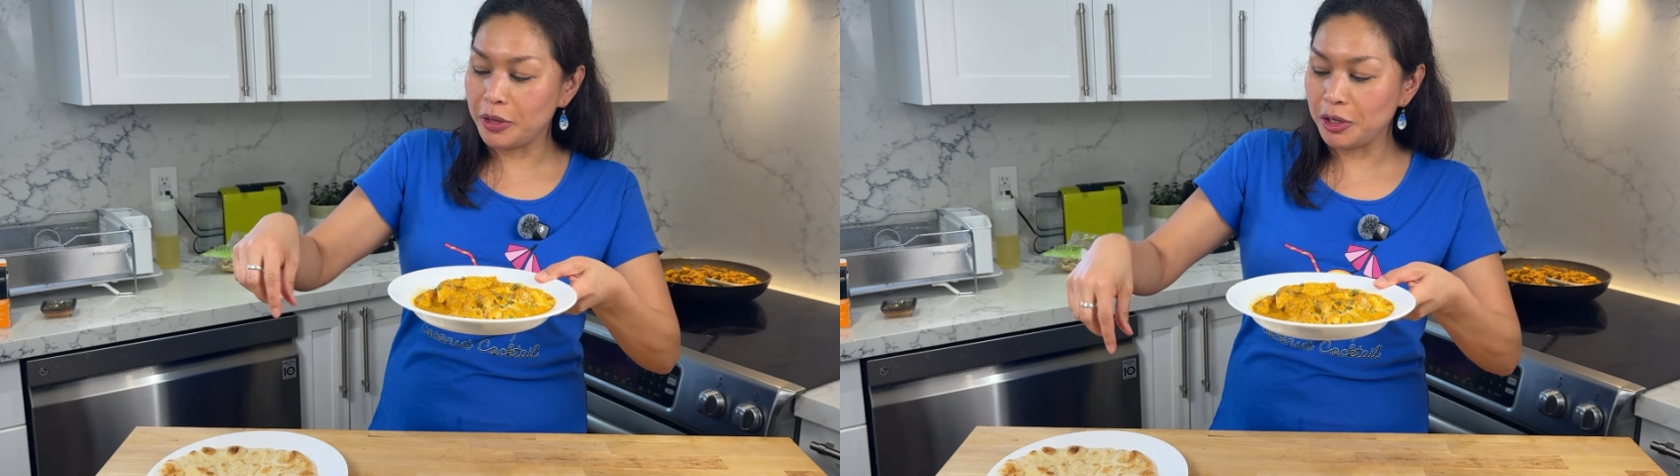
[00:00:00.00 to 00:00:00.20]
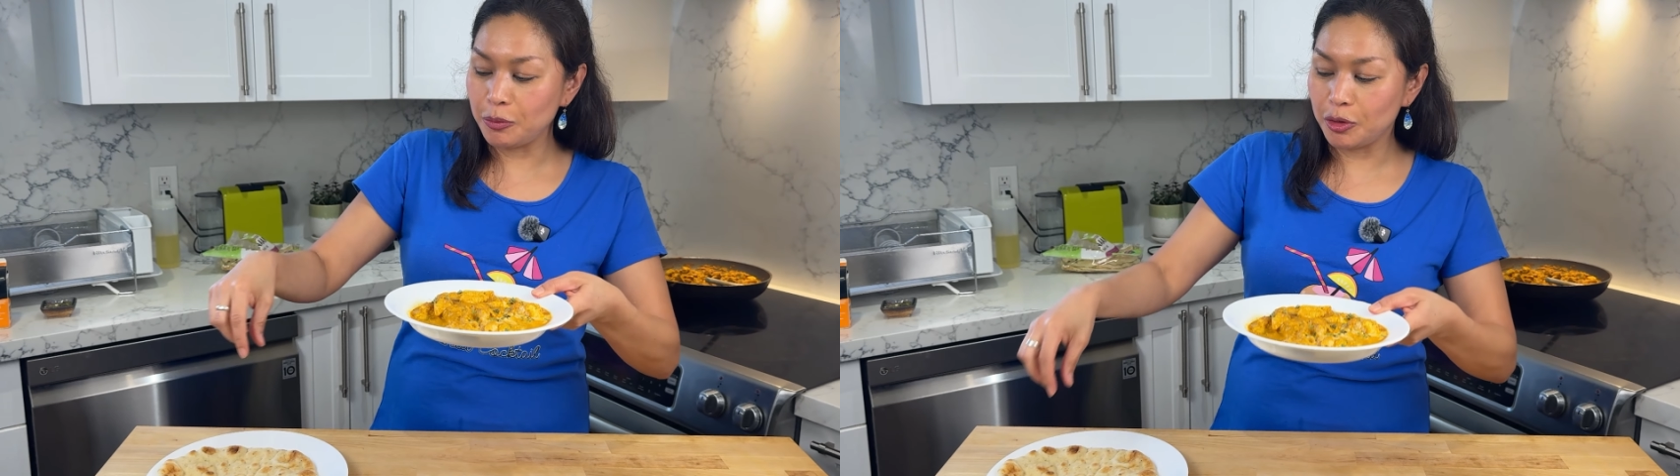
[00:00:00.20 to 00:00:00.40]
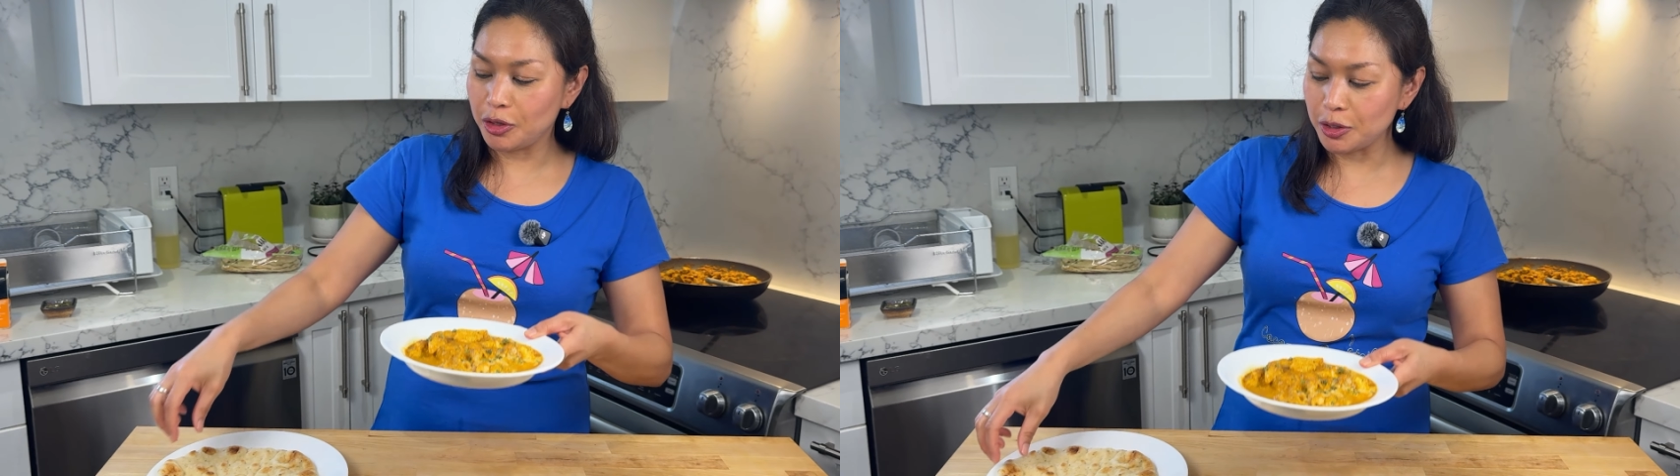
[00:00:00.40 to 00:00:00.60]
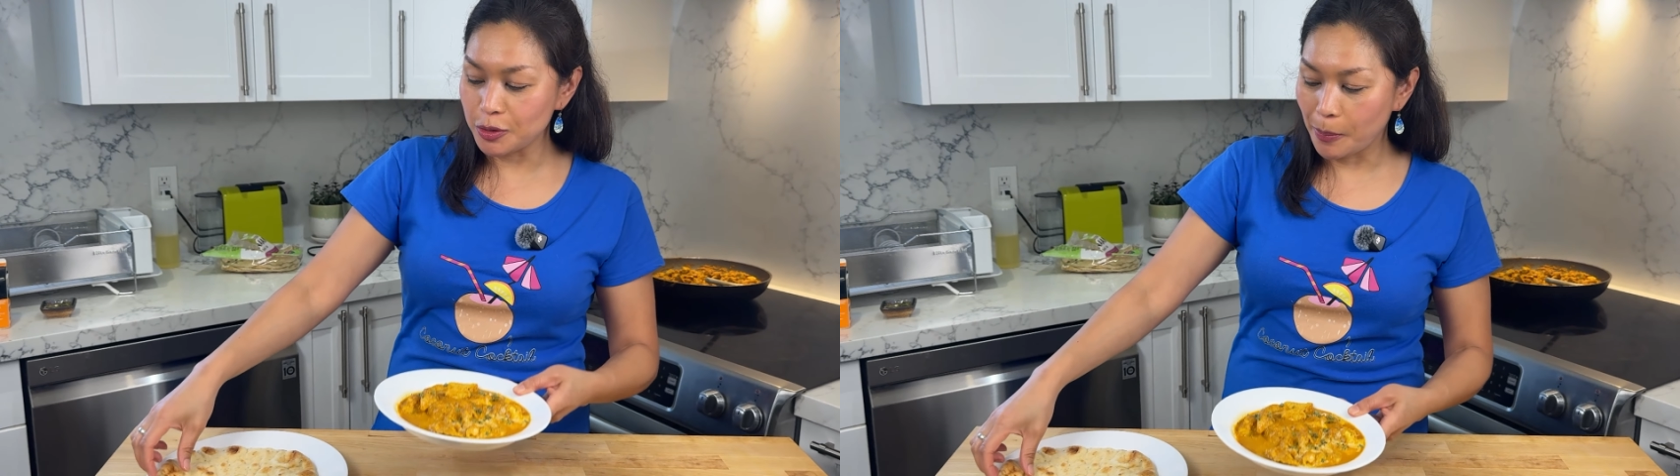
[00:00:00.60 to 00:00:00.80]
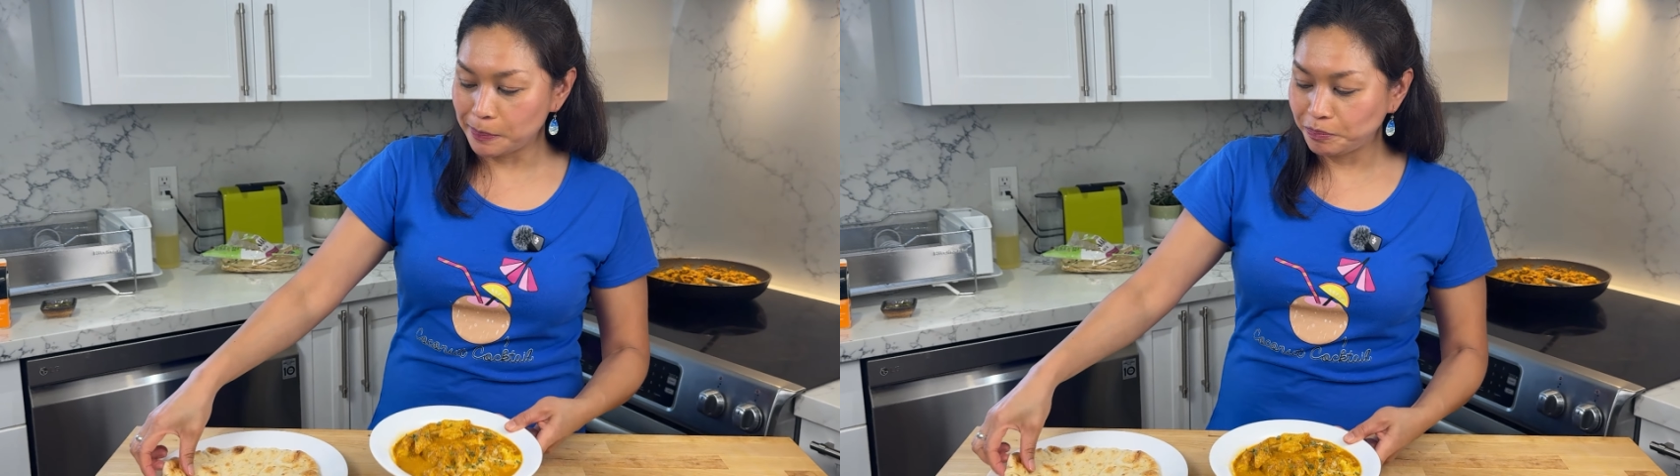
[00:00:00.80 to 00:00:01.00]
in with this.
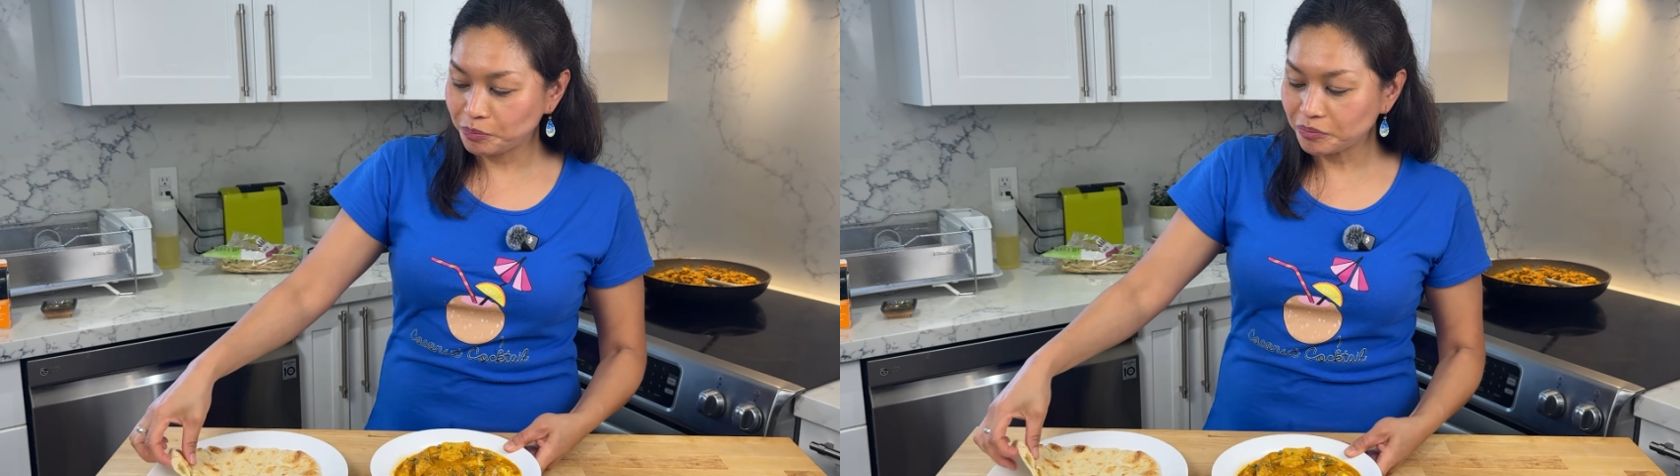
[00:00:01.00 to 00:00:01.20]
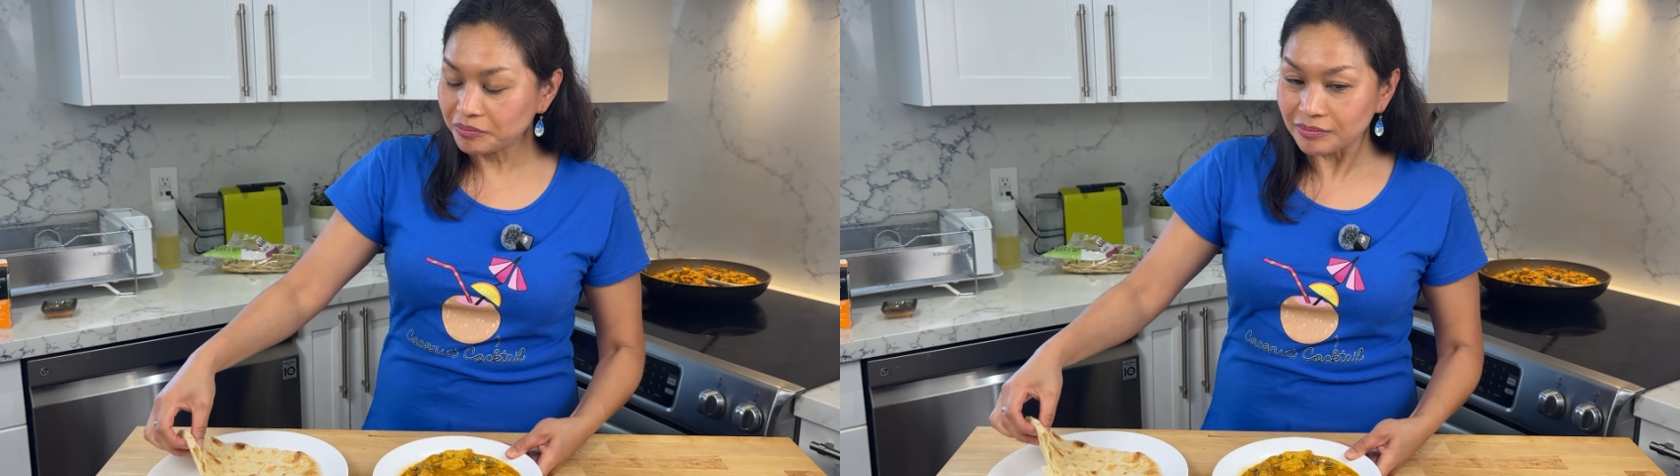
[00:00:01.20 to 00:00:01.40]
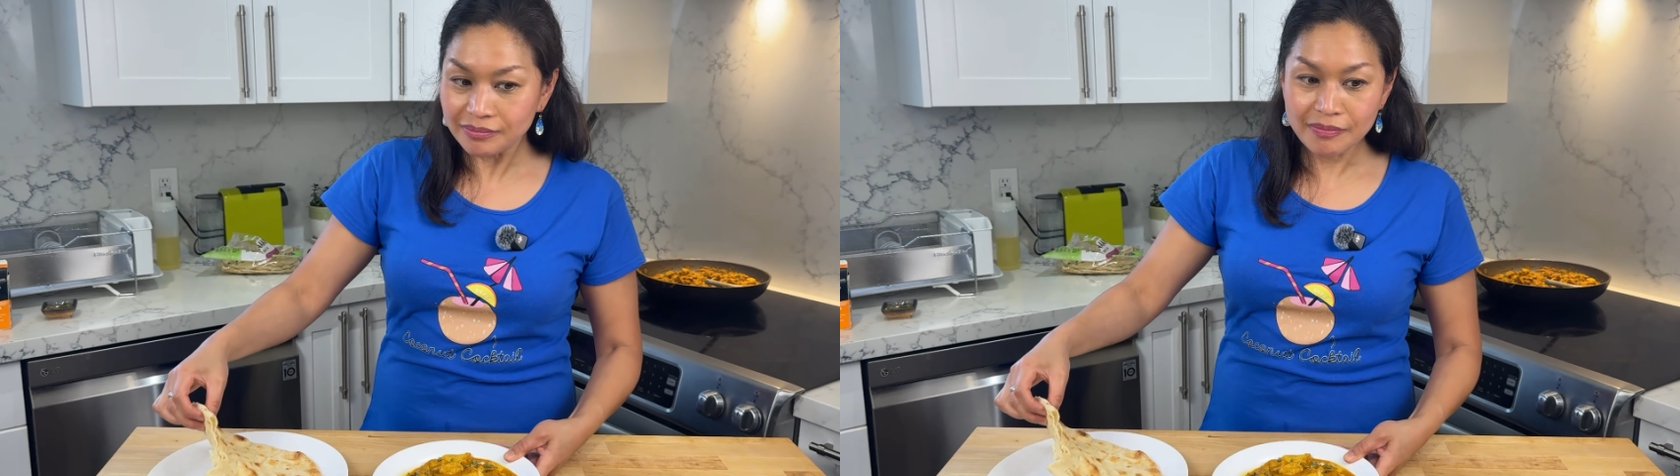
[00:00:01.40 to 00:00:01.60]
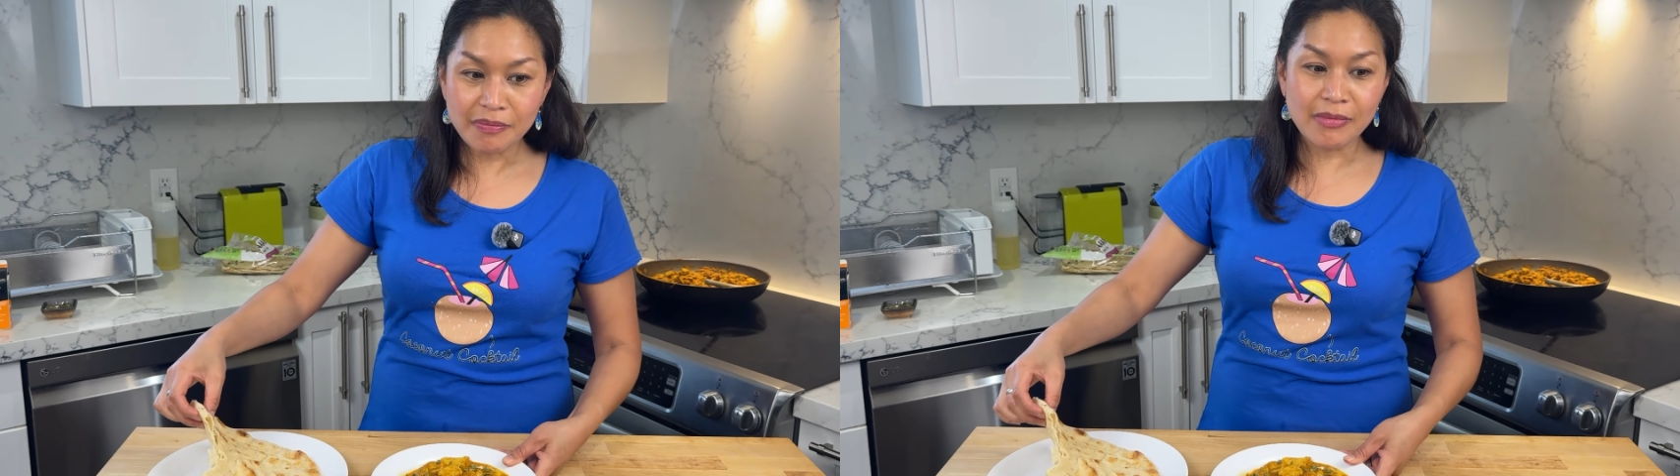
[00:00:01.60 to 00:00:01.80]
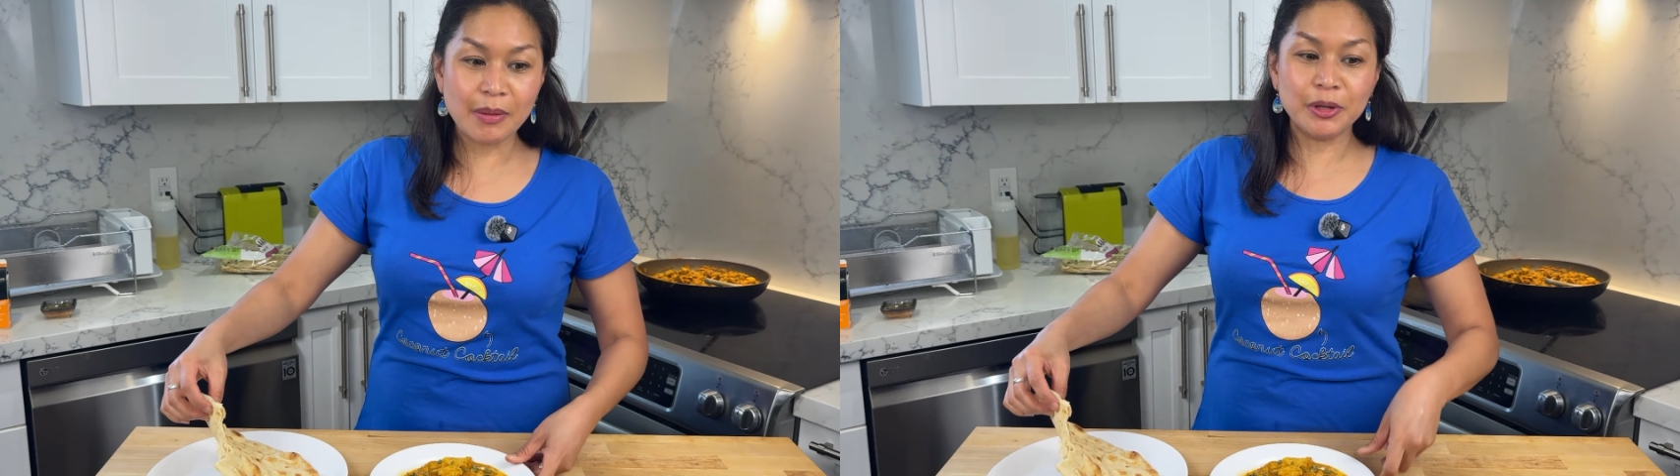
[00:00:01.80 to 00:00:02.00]

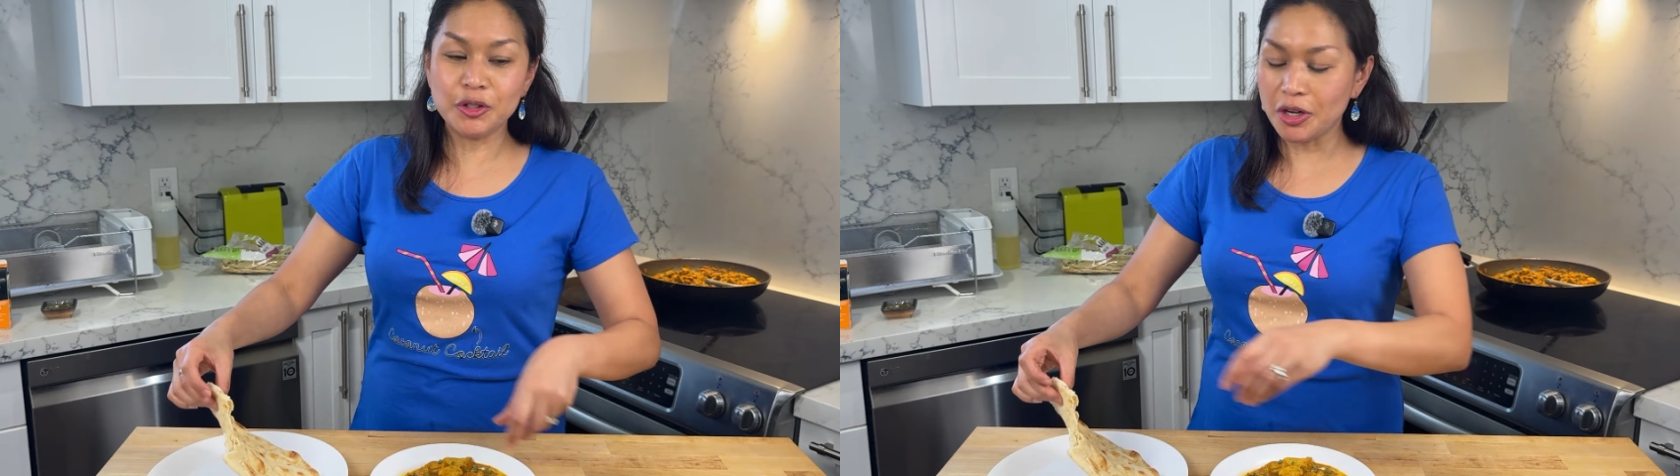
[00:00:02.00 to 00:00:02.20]
I'm gonna try